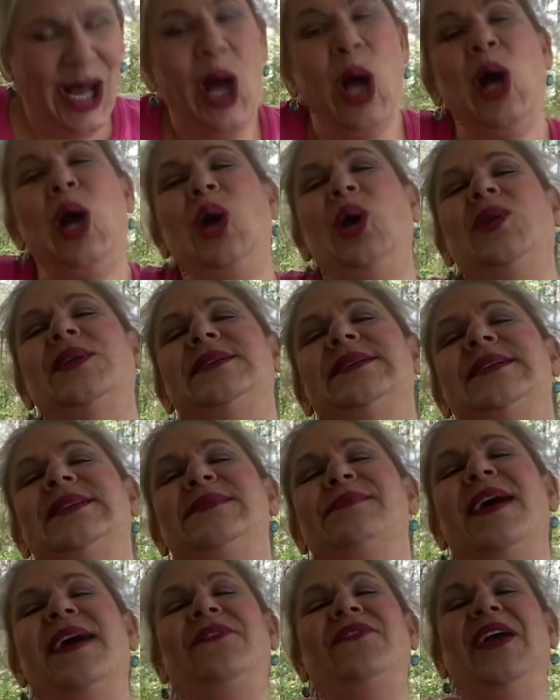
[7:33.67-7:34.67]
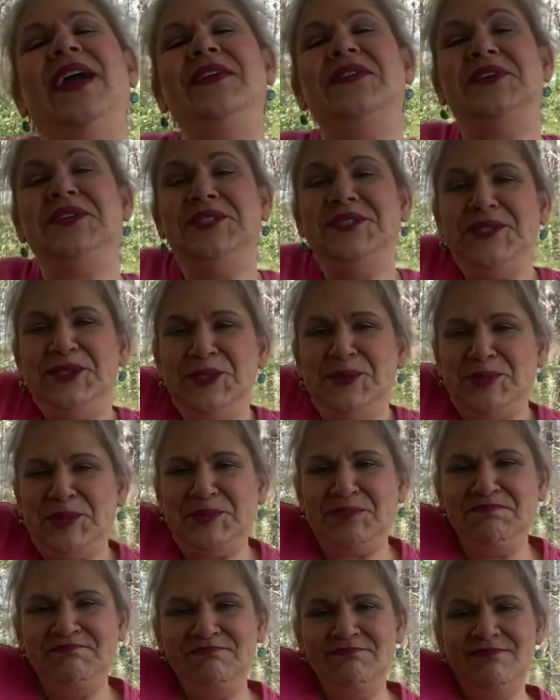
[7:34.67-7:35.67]
Oh, this is my favorite dupe.
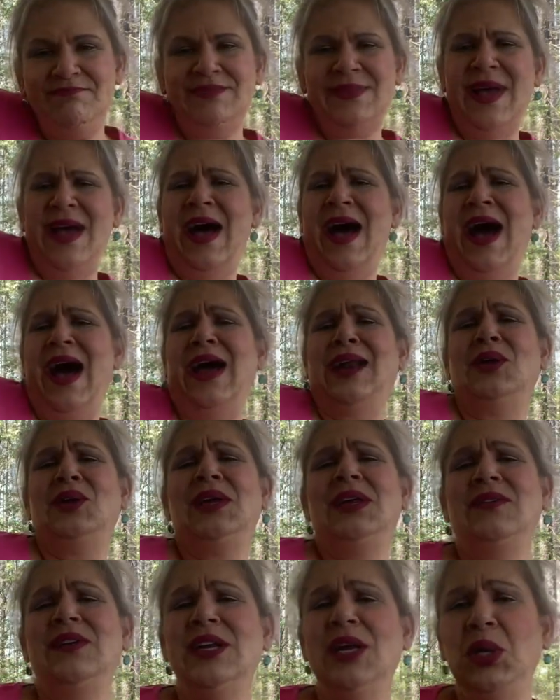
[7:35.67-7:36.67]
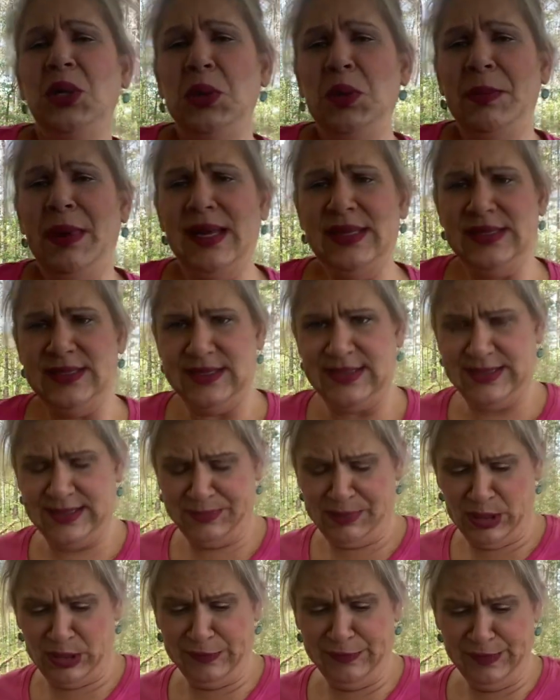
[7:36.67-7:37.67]
I don't even know about this
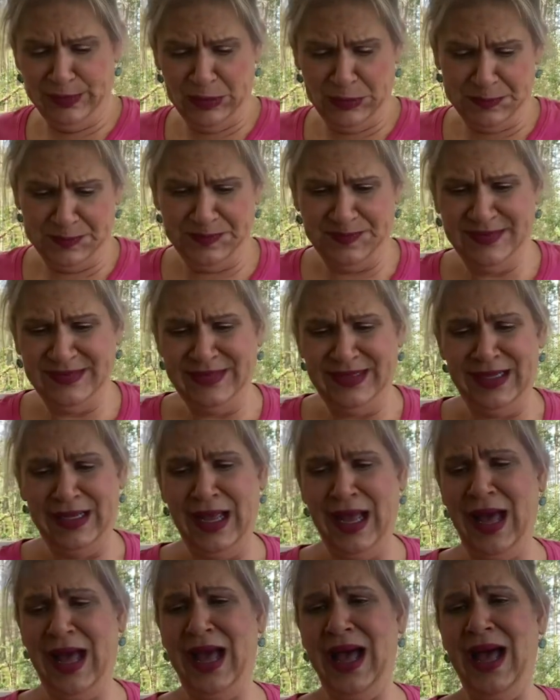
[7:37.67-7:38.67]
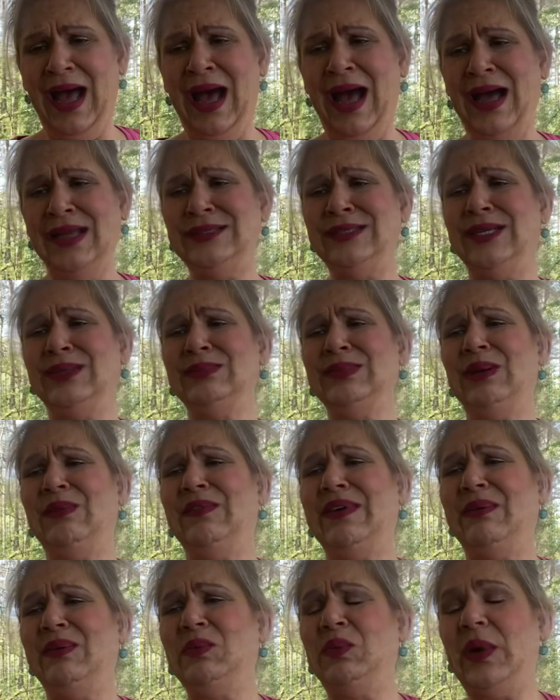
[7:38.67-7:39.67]
perfume. I don't know if
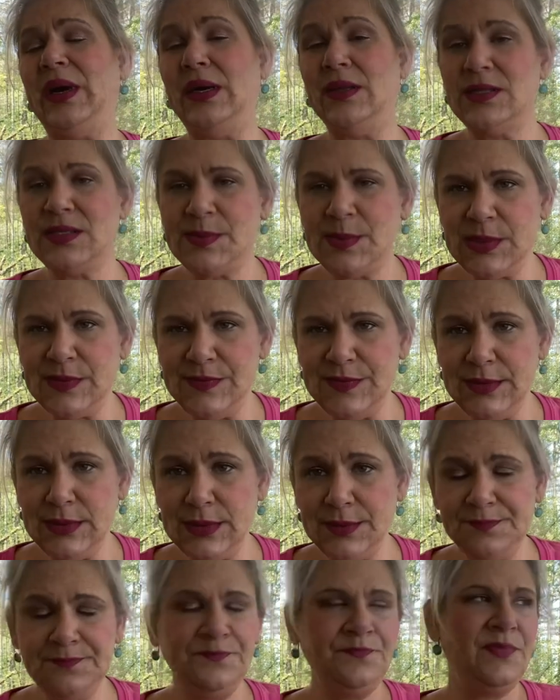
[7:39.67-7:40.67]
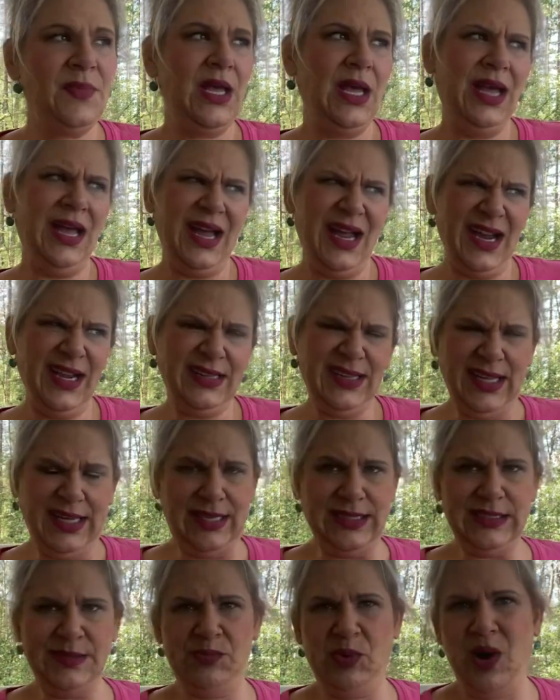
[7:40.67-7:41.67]
I would wear this perfume. I think
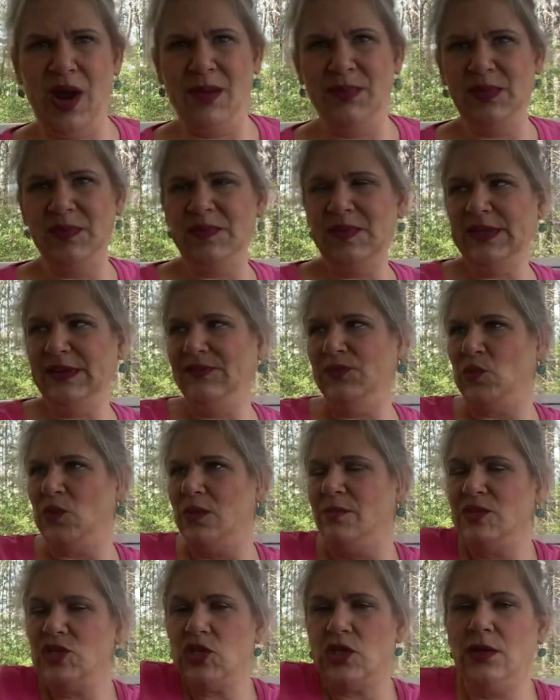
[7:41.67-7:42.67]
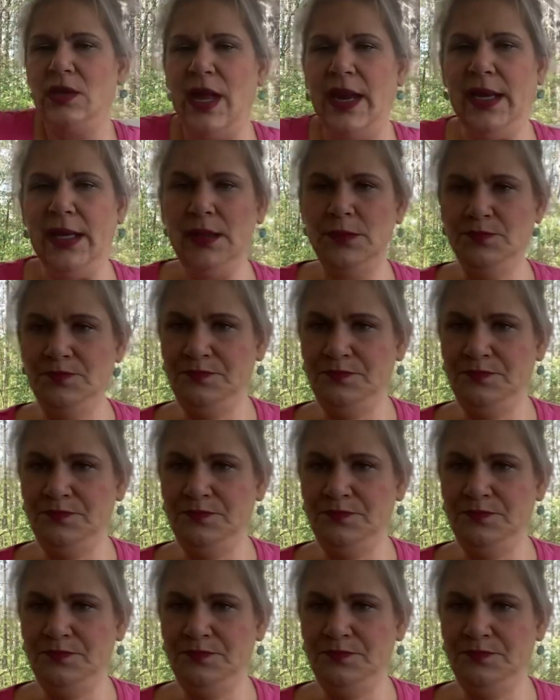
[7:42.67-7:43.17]
it's probably for a mature lady.